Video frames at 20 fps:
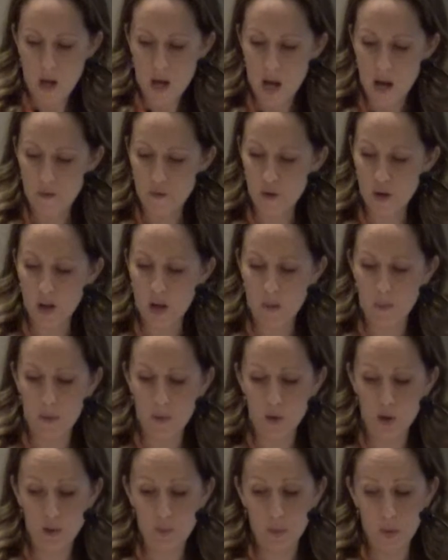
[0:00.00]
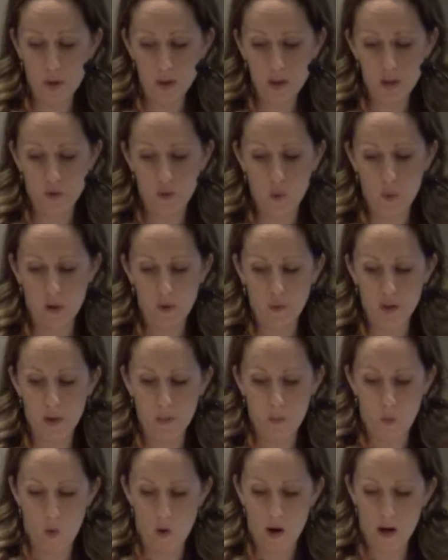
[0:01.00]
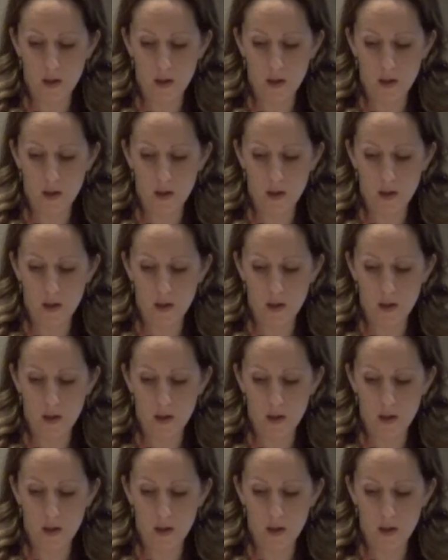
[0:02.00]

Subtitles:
And for a couple good books, if you want to read more